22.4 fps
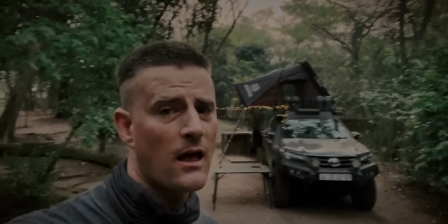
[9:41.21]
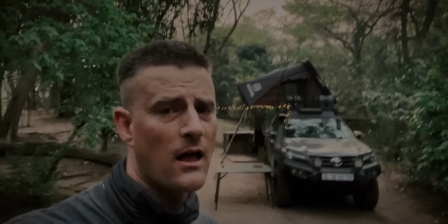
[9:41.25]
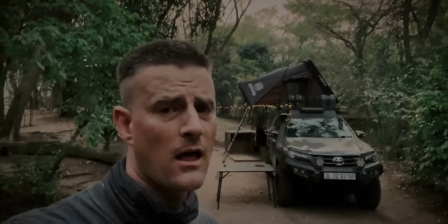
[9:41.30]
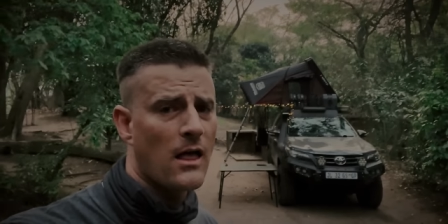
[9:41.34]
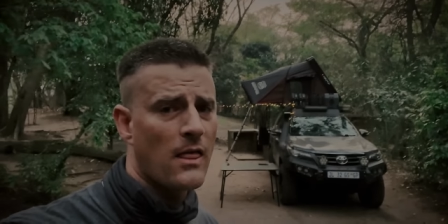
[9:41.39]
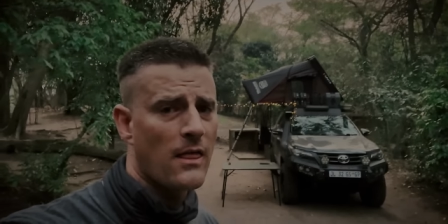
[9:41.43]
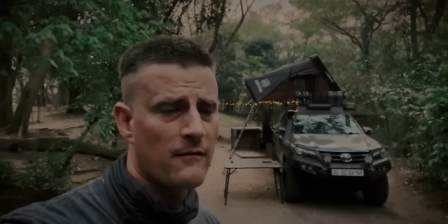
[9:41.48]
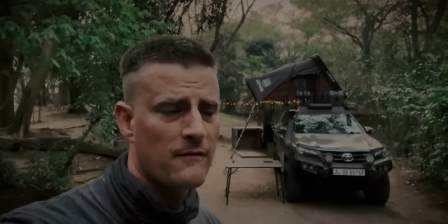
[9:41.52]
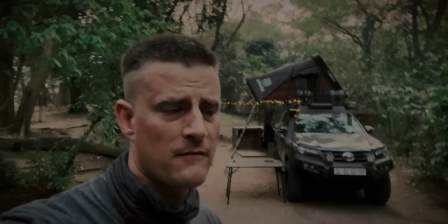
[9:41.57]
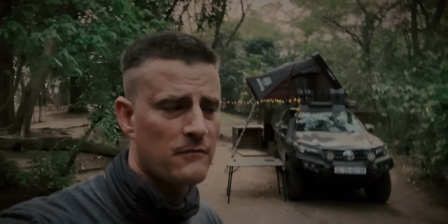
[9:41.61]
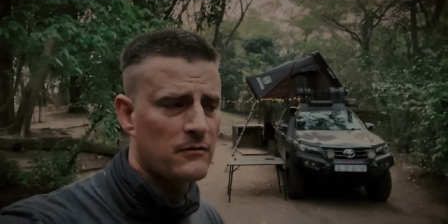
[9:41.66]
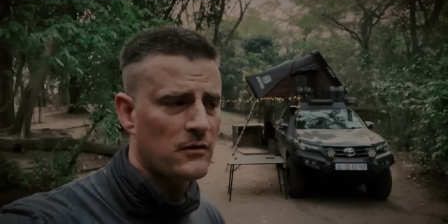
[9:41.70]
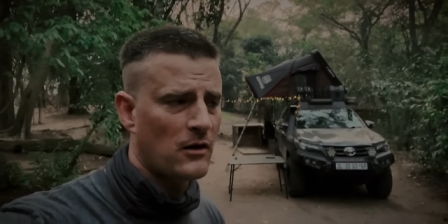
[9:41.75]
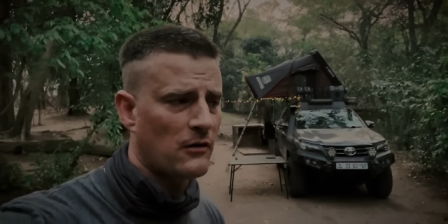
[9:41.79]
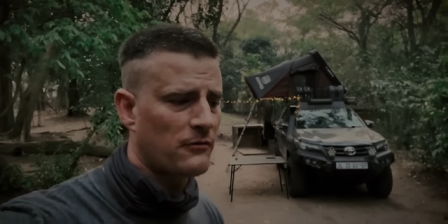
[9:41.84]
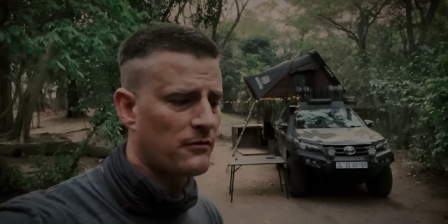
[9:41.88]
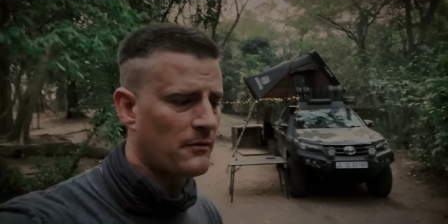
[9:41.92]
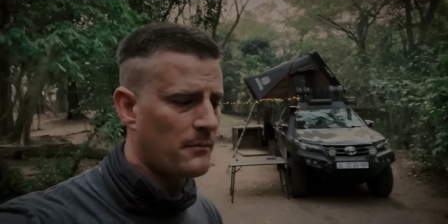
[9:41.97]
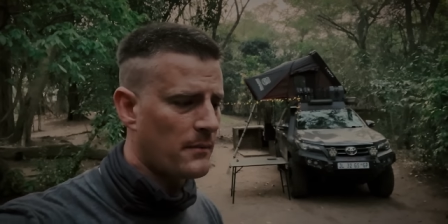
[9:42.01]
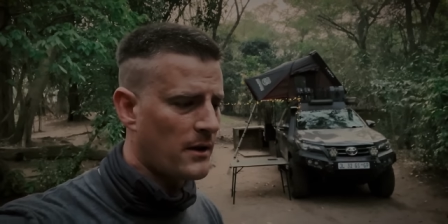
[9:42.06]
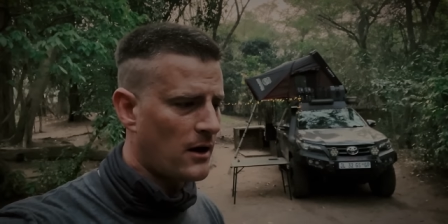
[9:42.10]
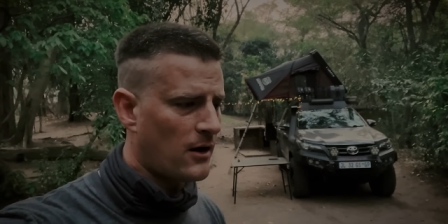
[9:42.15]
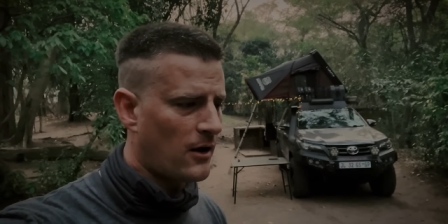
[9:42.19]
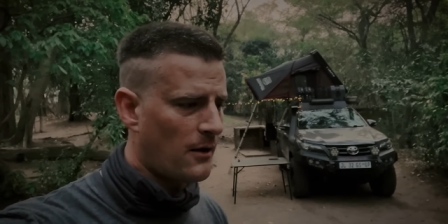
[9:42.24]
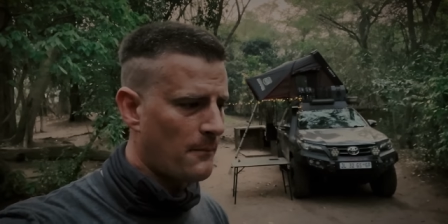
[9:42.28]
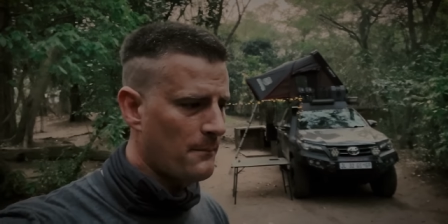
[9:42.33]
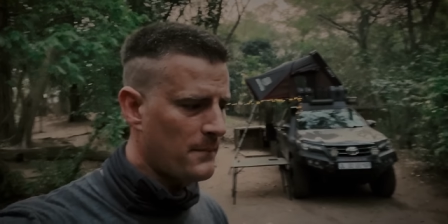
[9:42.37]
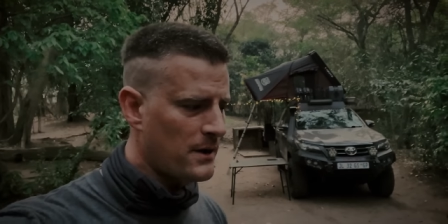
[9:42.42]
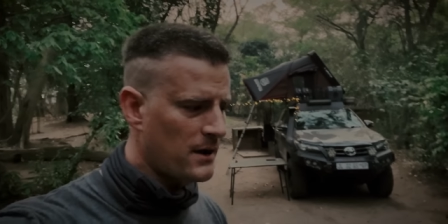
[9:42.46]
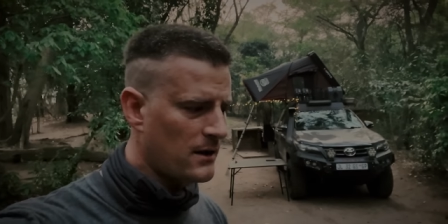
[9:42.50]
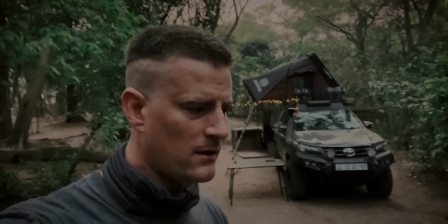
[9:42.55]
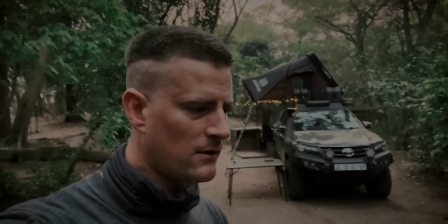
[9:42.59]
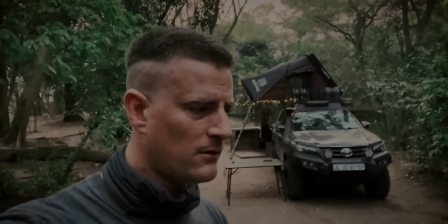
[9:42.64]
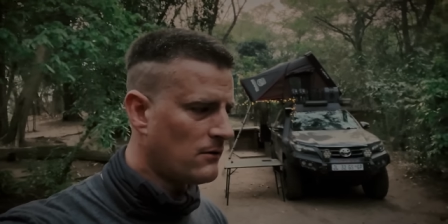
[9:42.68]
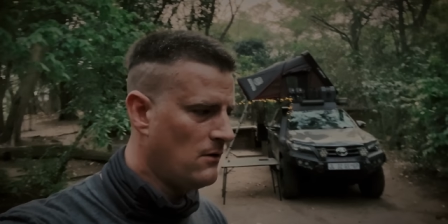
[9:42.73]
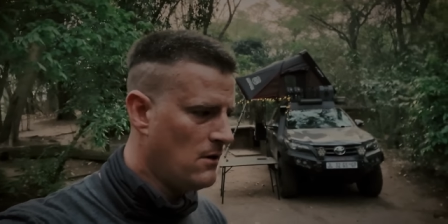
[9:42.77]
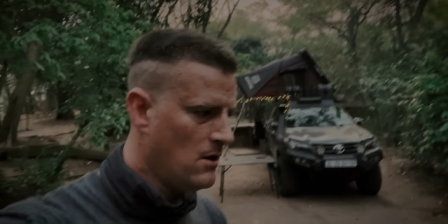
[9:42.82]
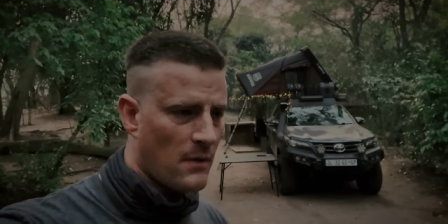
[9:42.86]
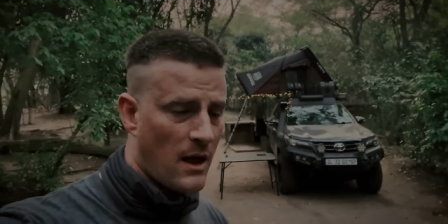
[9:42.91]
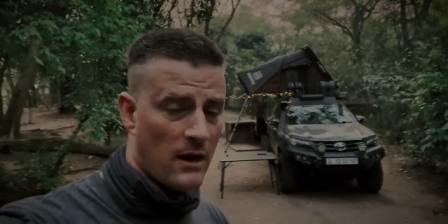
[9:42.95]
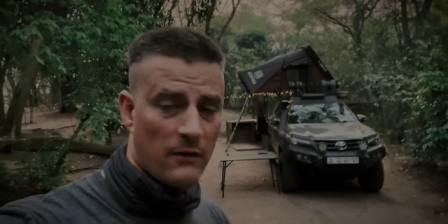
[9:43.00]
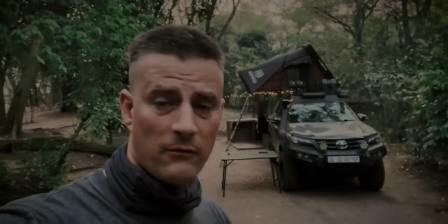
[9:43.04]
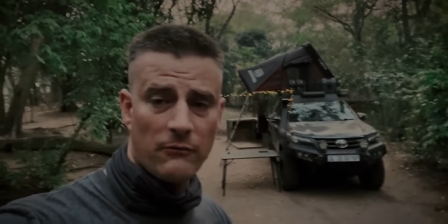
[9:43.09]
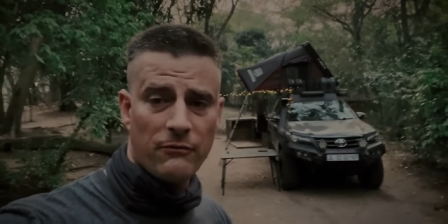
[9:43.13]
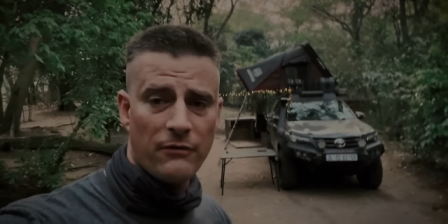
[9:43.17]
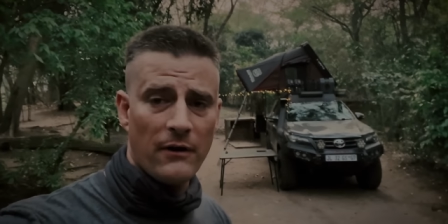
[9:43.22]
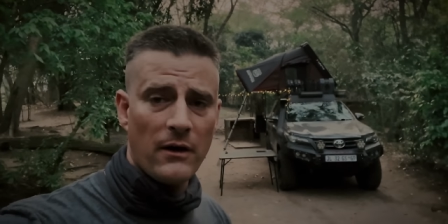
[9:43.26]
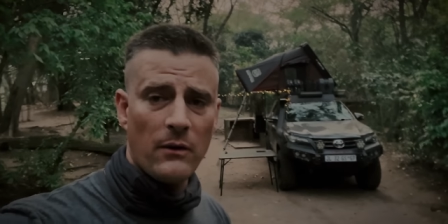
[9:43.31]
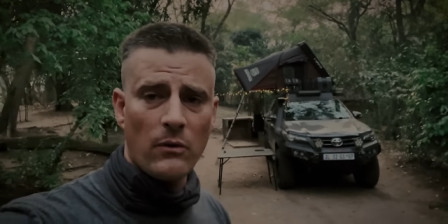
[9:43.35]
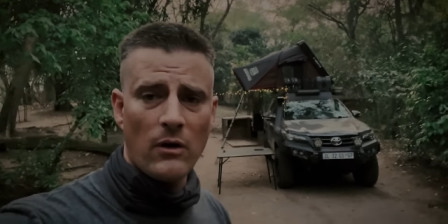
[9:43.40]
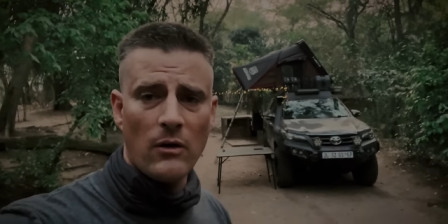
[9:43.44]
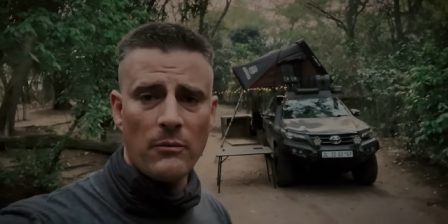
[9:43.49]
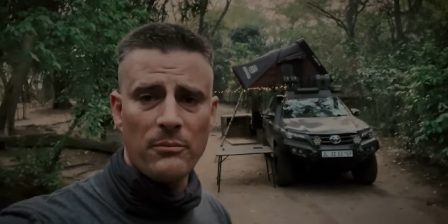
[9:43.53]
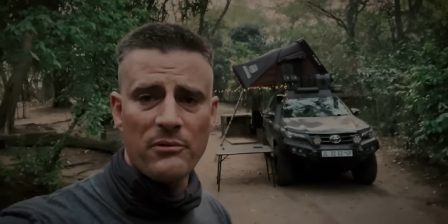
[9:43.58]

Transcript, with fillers: Uh, they even offered me a hot meal and very well